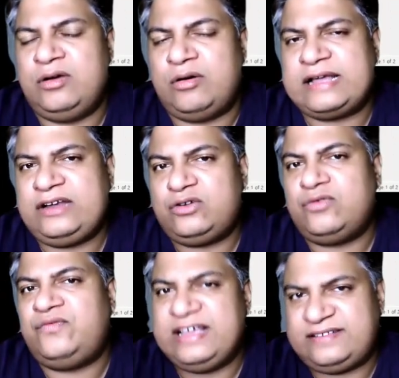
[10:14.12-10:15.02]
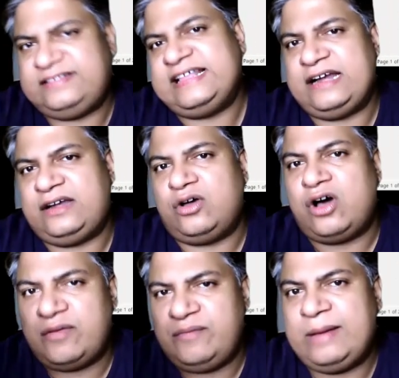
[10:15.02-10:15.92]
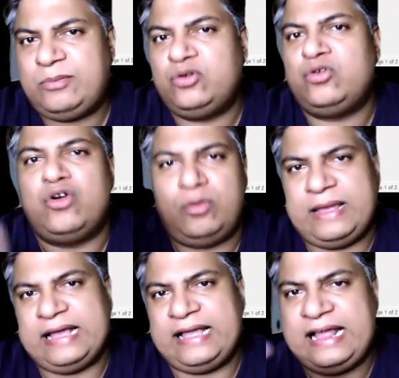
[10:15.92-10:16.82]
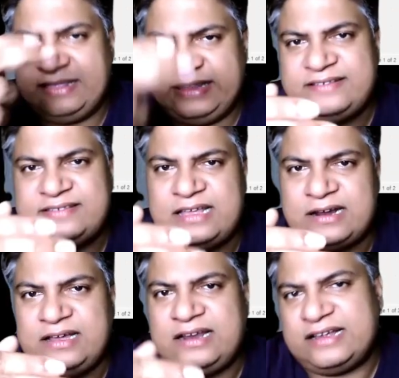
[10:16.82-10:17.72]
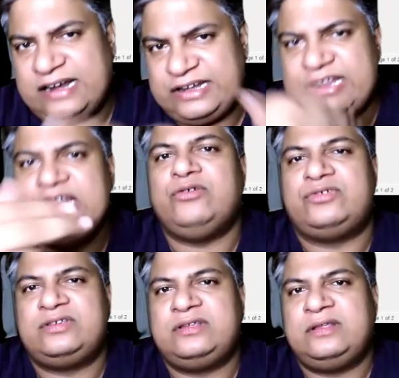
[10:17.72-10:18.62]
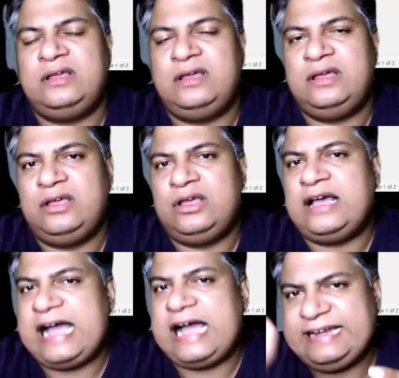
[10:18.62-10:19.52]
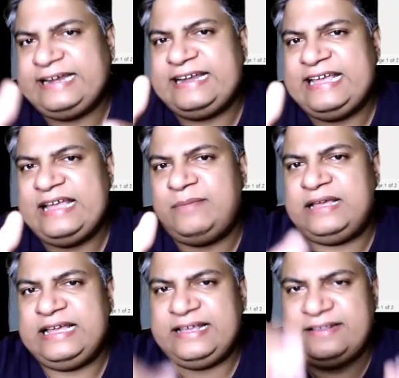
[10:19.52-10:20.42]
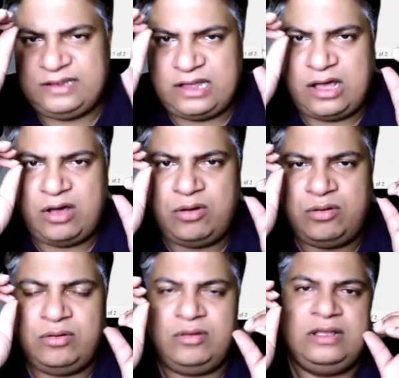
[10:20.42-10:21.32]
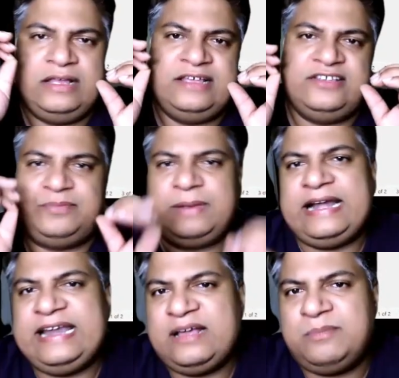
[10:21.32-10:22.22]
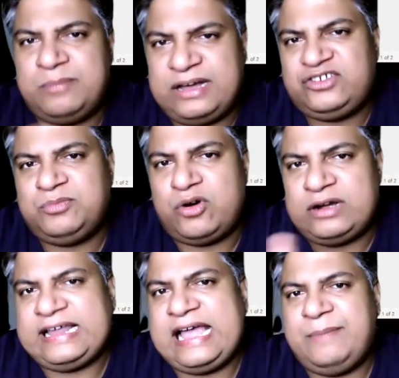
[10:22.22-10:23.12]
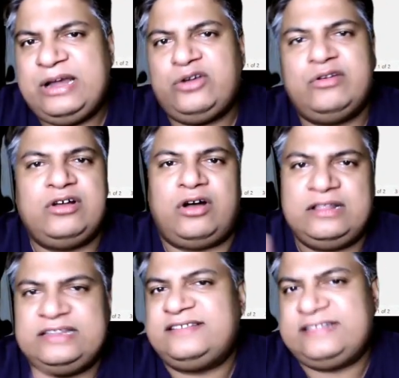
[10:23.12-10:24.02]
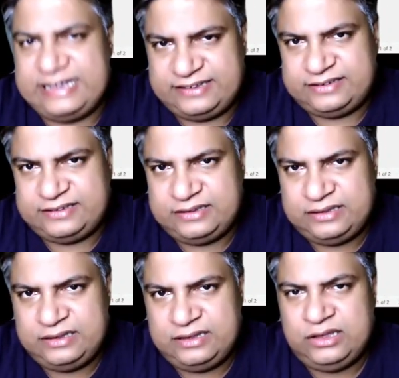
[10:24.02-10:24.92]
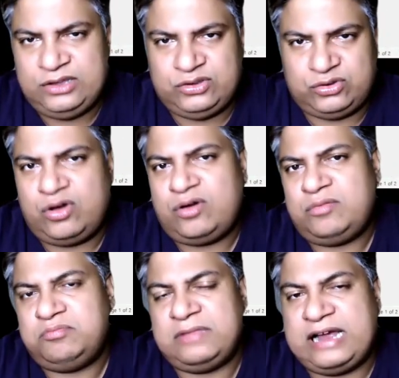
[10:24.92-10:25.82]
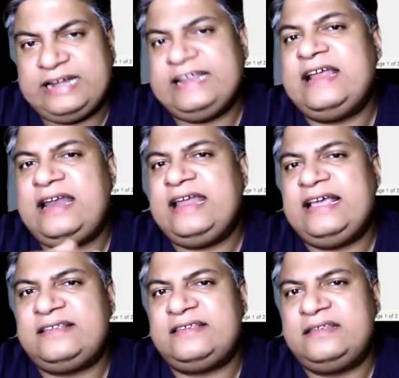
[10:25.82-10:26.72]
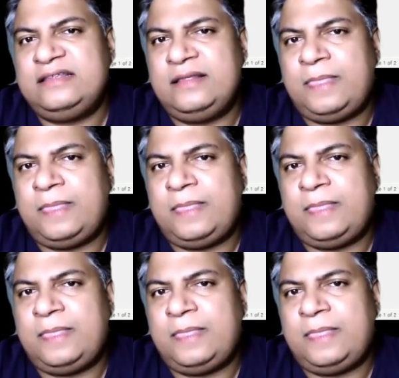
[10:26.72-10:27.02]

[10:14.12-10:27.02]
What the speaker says: okay, to fix that, or we have to roll back. And this circle continues. IT team is now spending much more time in doing all these things. So until unless